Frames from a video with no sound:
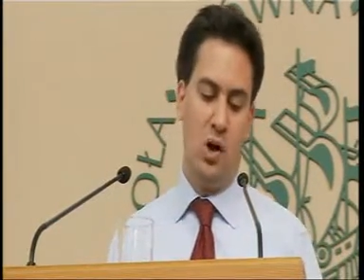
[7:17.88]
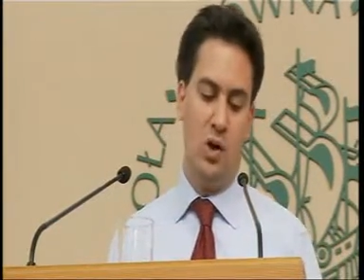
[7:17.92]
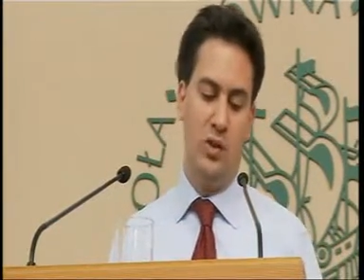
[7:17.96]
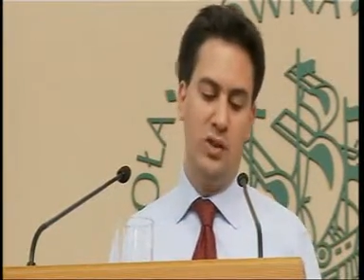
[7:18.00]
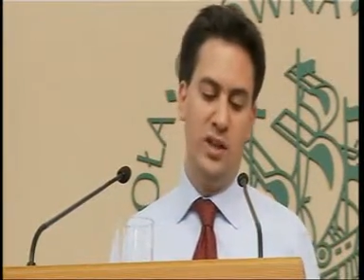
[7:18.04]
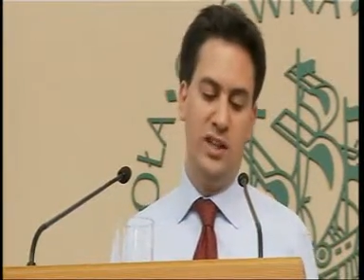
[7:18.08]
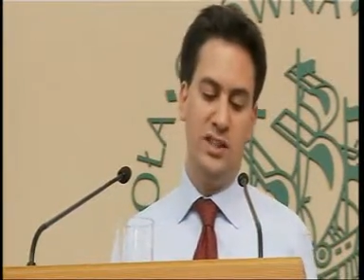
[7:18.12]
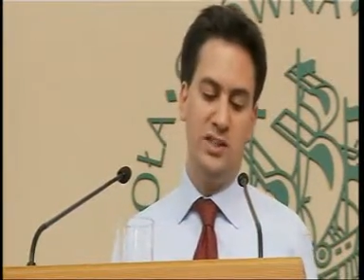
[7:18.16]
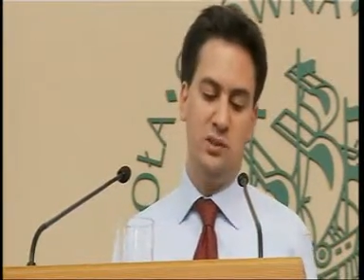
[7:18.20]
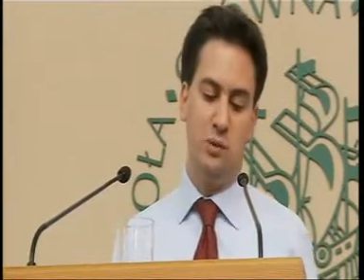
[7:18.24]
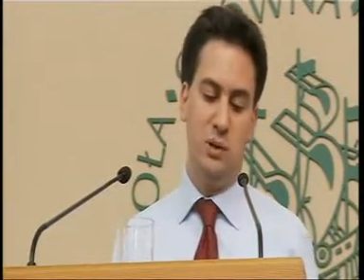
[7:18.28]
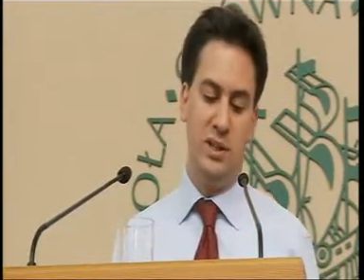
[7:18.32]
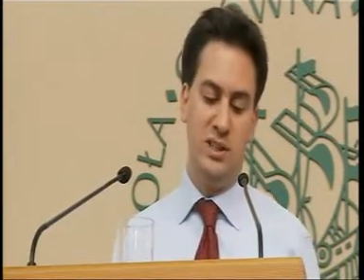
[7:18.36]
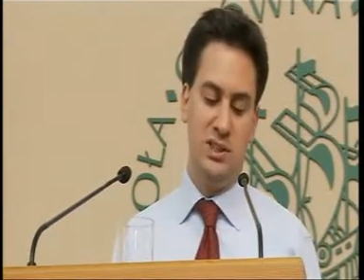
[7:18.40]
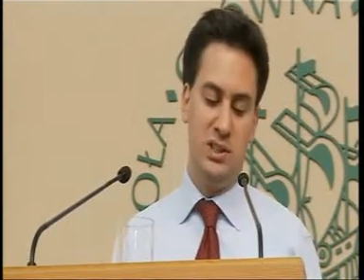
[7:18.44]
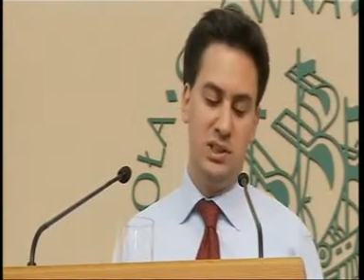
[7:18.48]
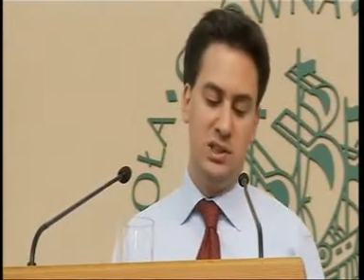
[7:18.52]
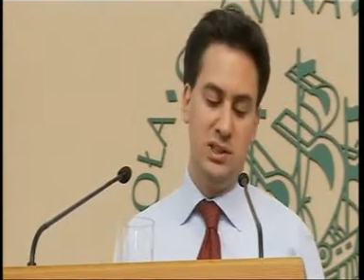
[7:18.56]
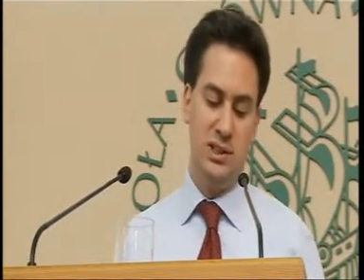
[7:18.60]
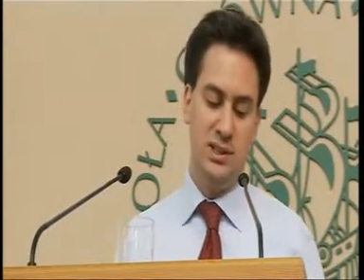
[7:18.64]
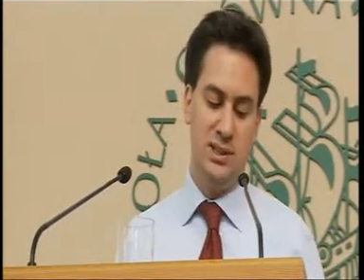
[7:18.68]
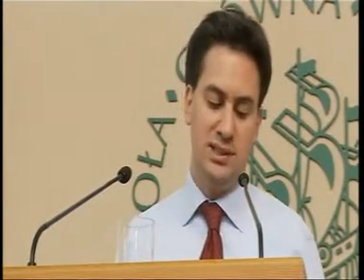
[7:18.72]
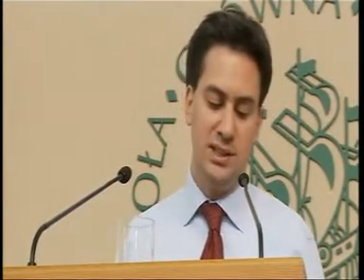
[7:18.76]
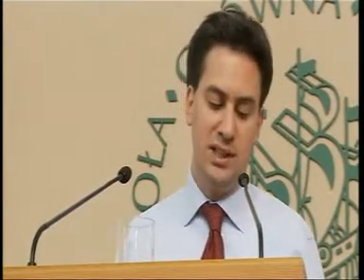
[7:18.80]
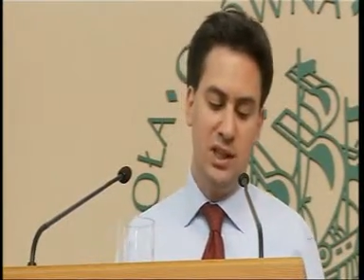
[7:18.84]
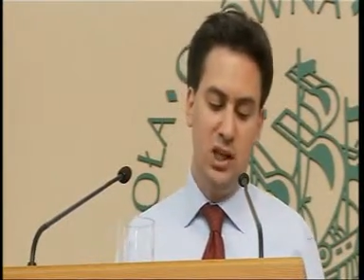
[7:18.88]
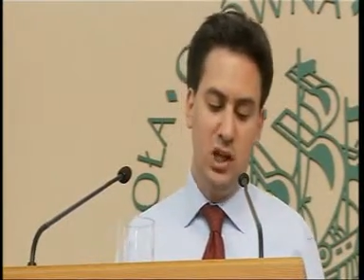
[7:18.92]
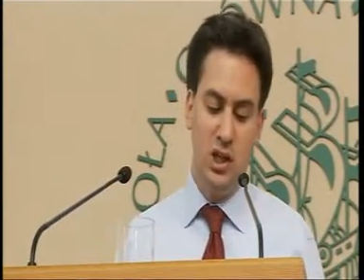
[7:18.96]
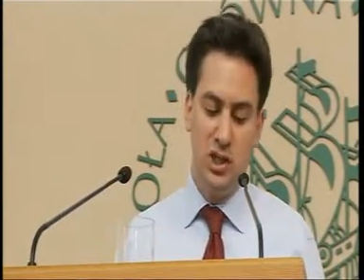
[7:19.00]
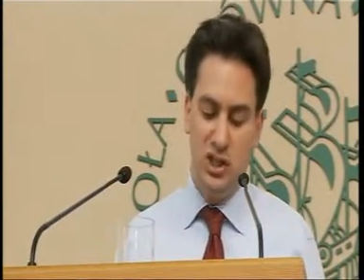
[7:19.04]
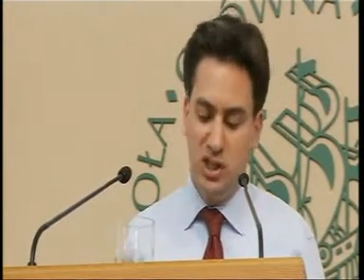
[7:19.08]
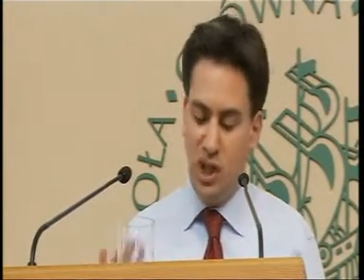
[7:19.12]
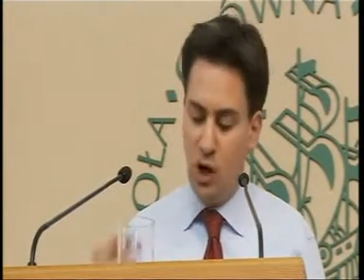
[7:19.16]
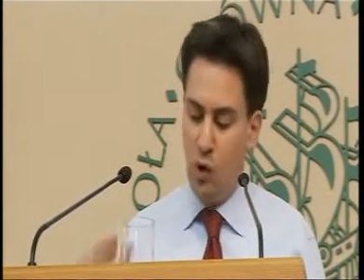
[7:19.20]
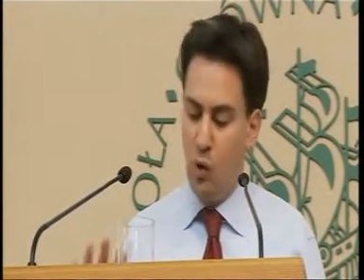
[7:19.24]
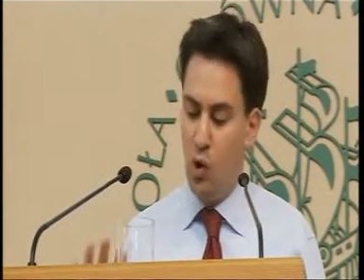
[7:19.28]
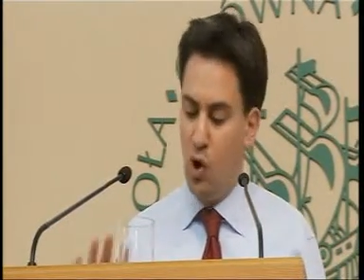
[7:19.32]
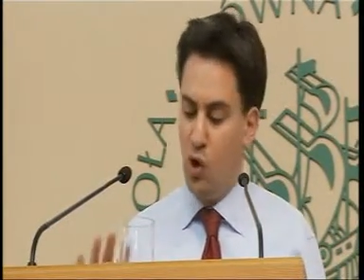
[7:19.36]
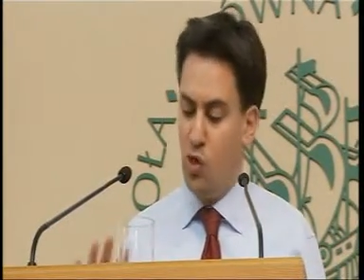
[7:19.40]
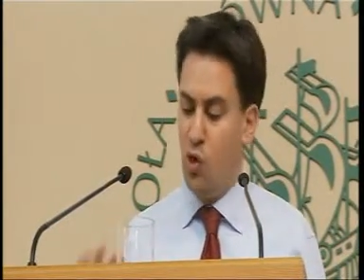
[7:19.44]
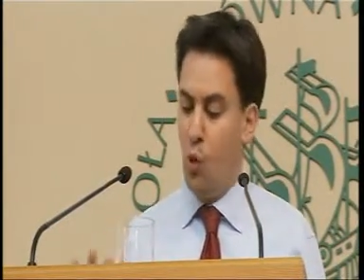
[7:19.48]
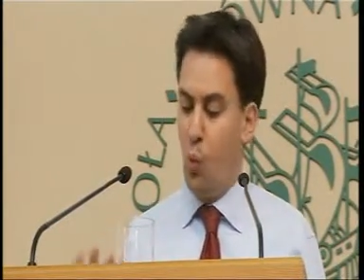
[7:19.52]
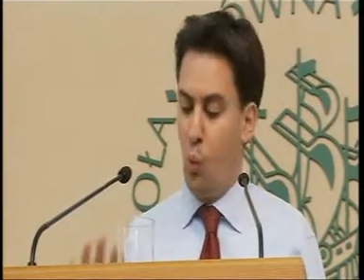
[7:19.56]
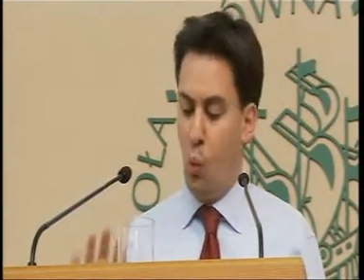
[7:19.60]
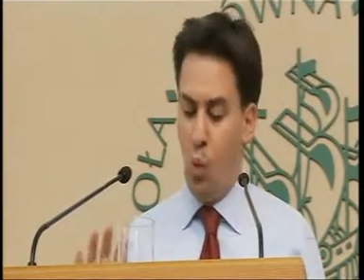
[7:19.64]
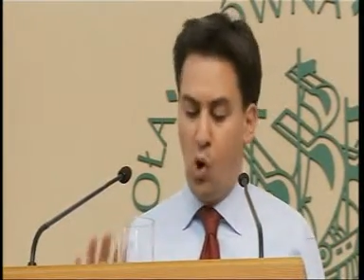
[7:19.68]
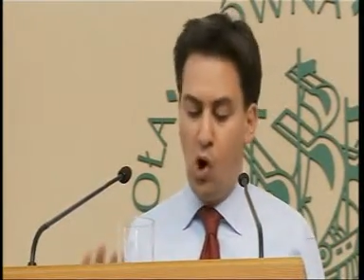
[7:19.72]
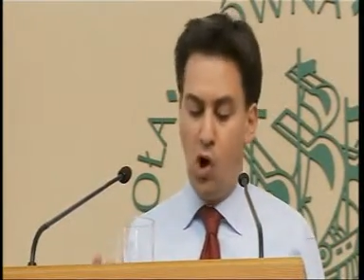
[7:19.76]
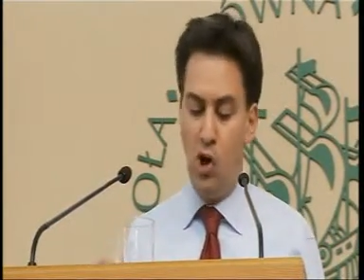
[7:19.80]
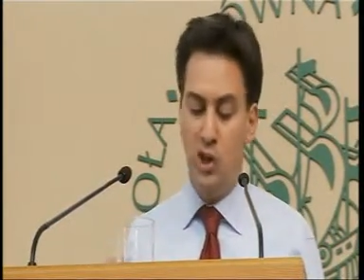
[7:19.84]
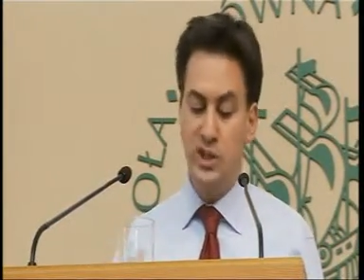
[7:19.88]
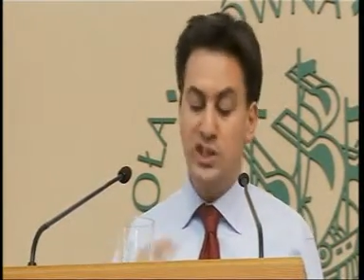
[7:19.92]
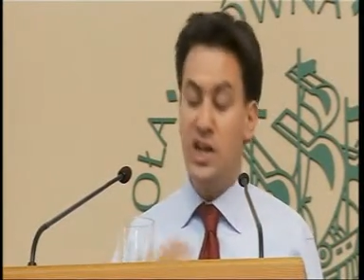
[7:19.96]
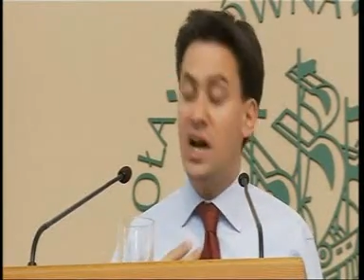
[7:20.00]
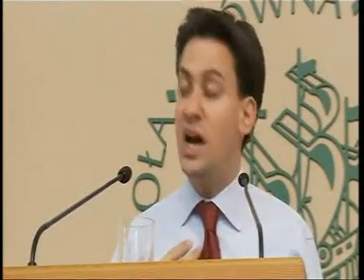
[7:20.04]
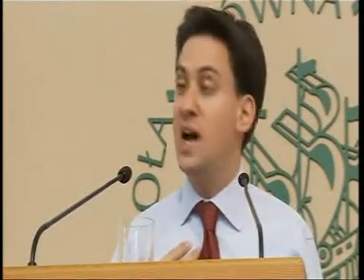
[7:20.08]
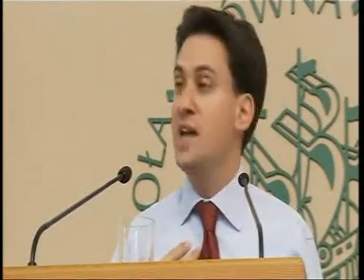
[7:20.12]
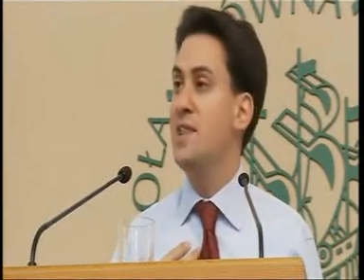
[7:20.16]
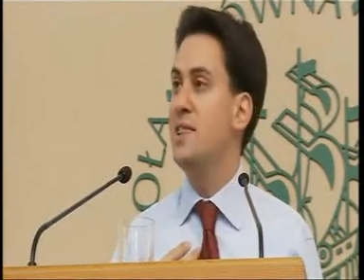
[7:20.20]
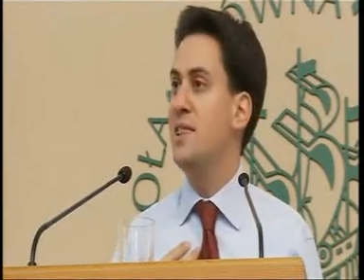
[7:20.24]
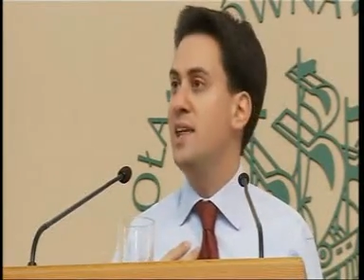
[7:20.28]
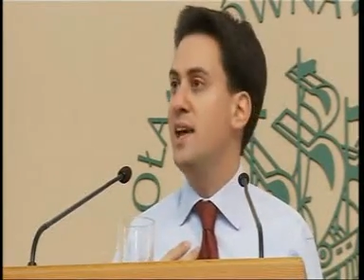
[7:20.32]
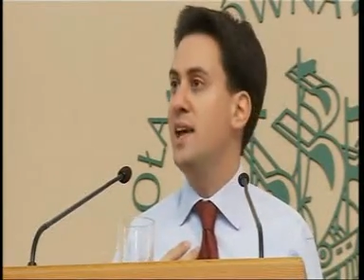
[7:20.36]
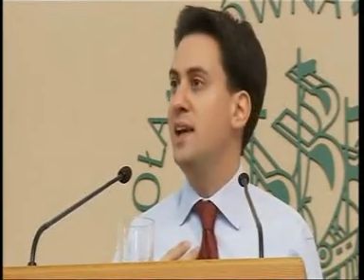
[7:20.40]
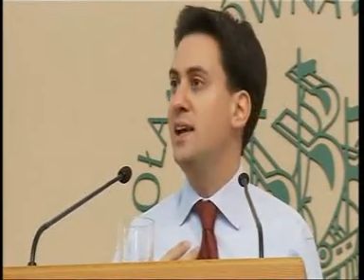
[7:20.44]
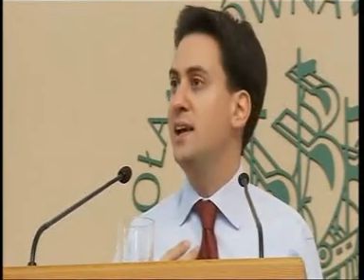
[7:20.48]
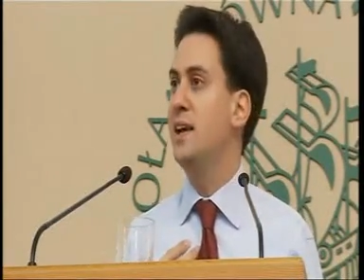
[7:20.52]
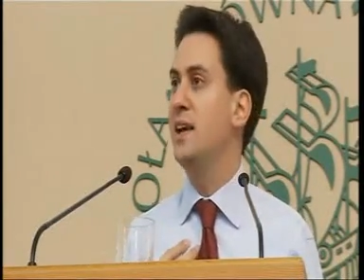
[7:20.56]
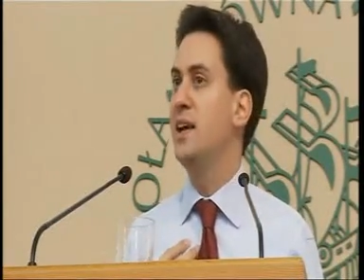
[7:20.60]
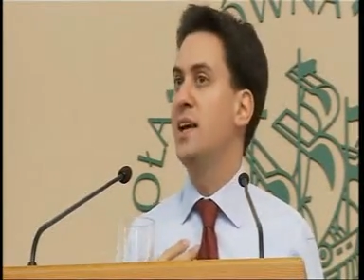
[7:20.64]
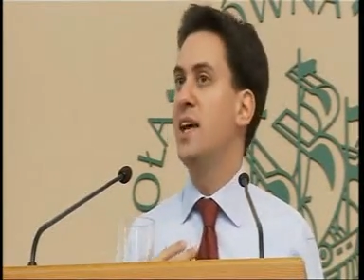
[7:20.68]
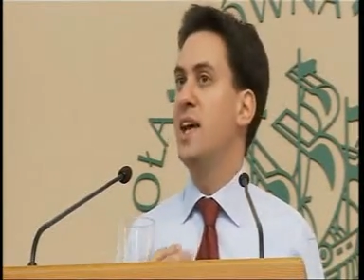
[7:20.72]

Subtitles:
on these questions. So, the what, I think,